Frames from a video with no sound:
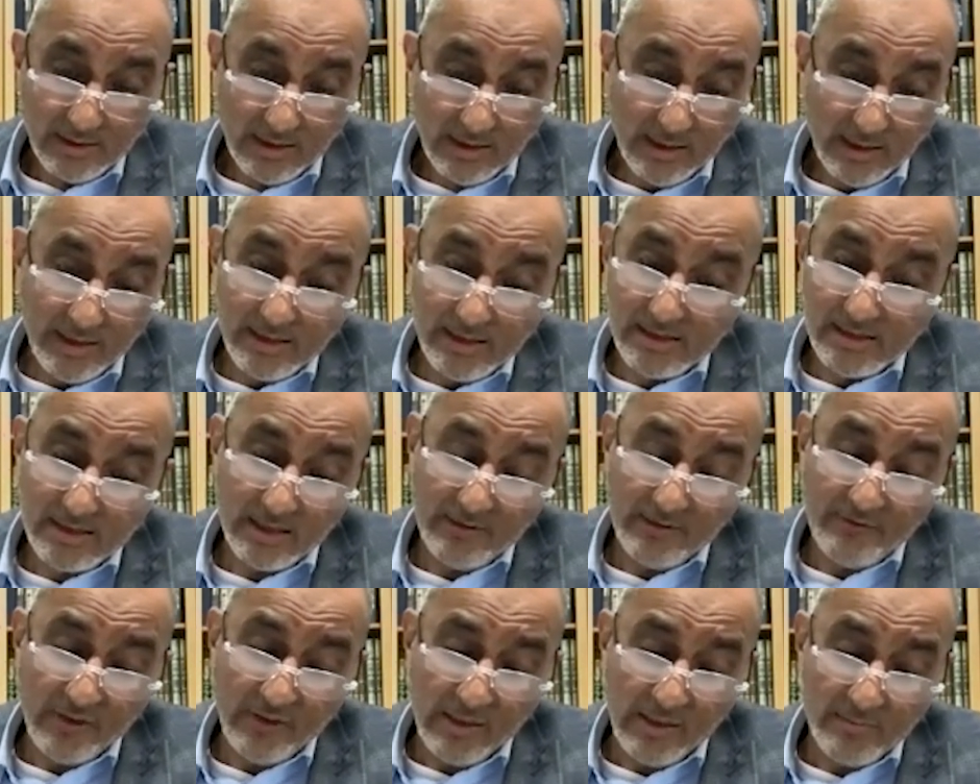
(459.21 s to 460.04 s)
His
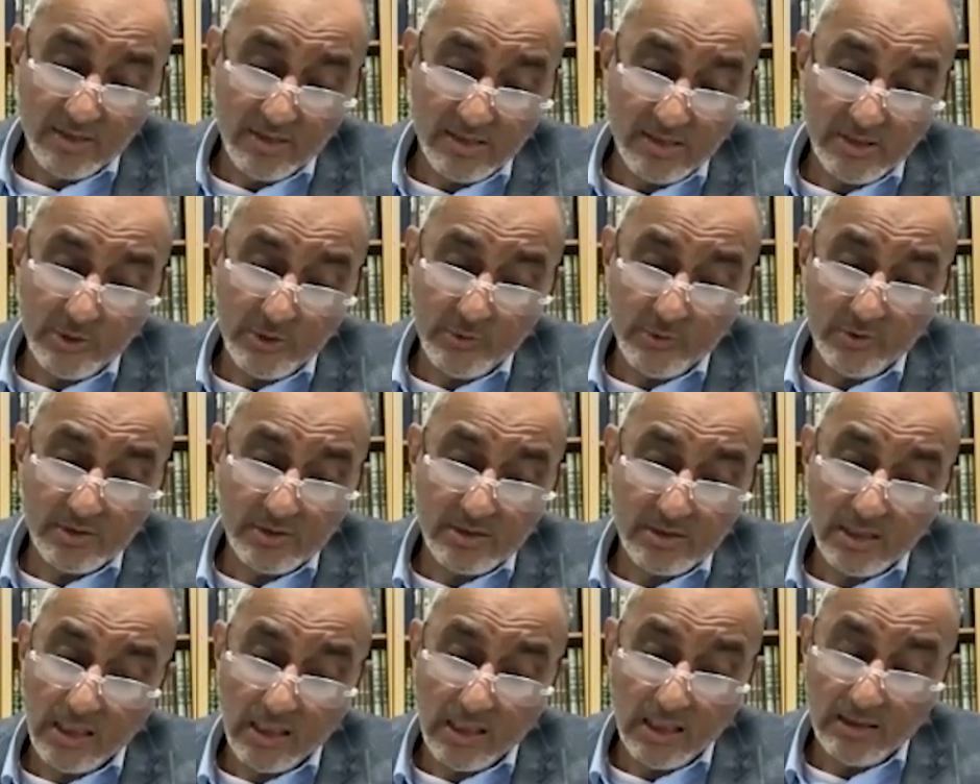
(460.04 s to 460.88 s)
famous students
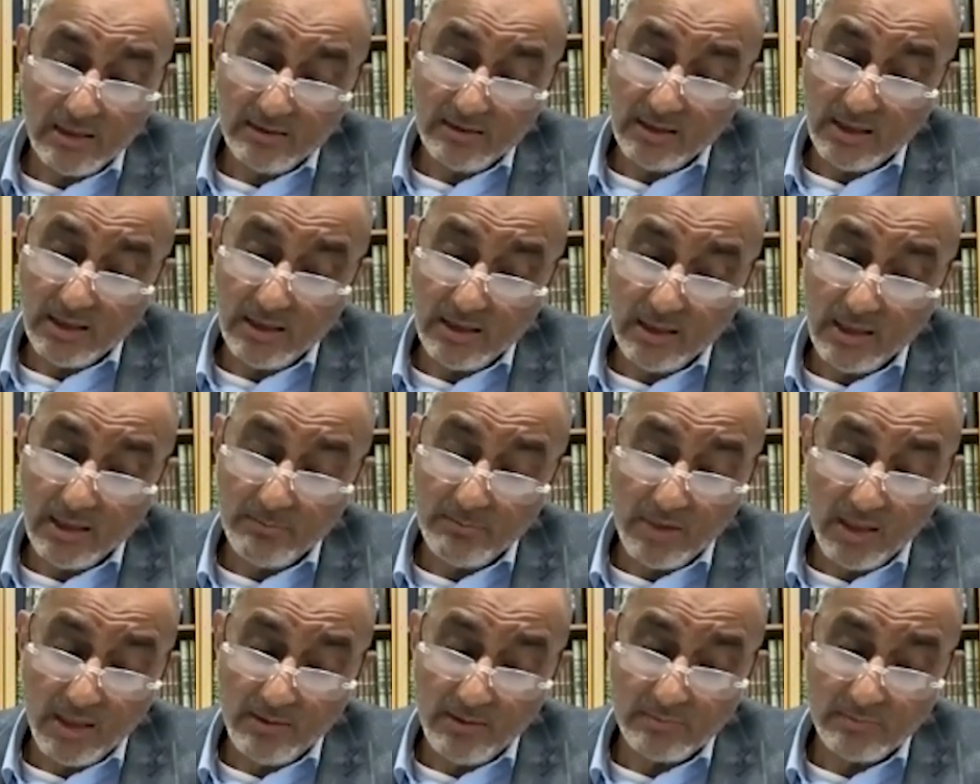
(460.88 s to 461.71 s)
are
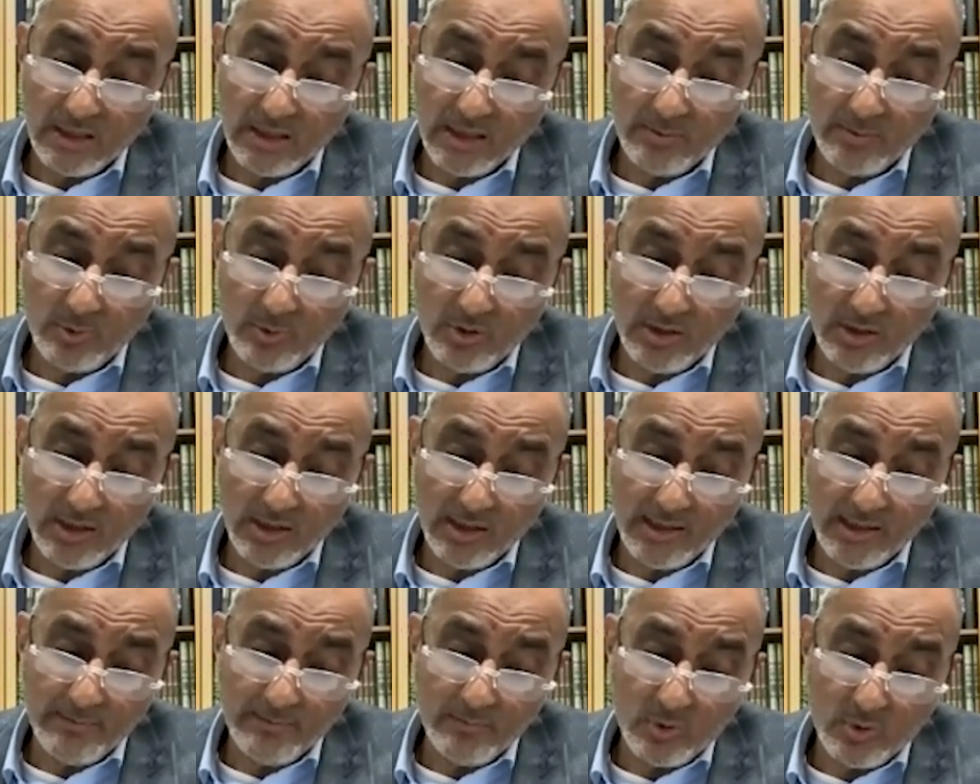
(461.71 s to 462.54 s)
Imam
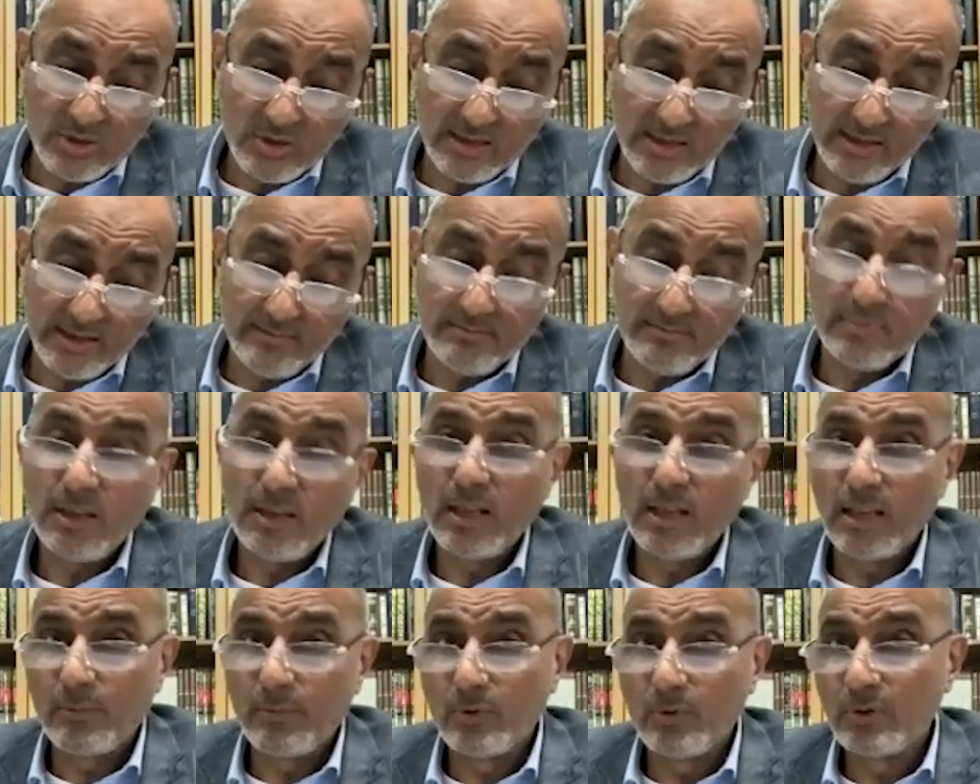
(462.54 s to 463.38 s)
al-Bukhari, Muslim,
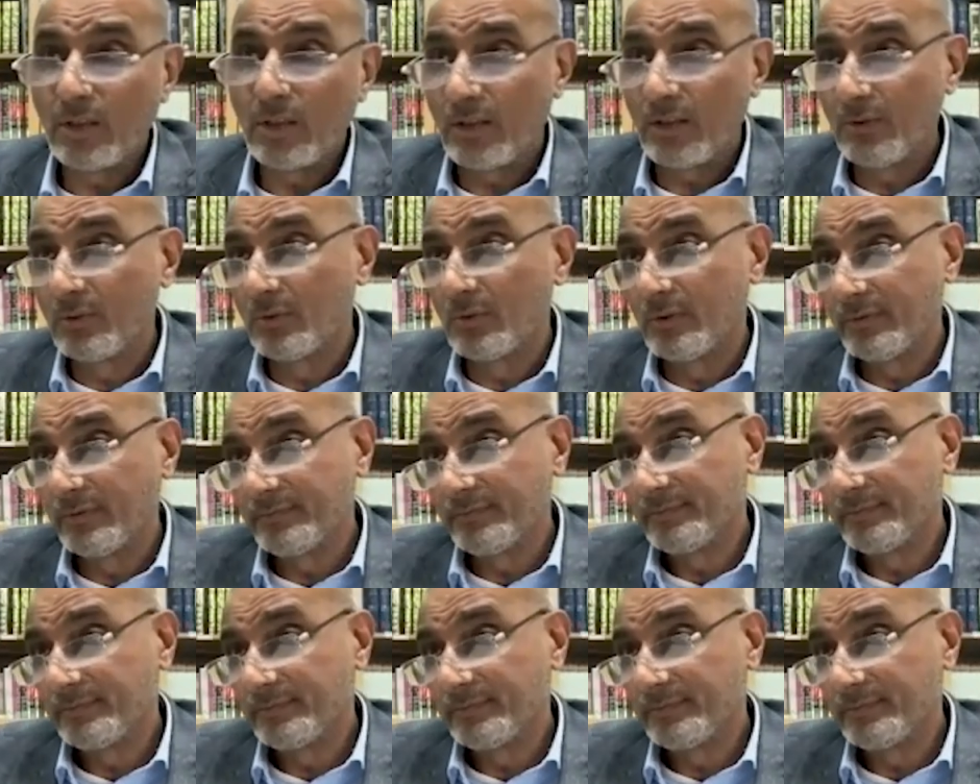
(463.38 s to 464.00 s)
and Abu Dawud.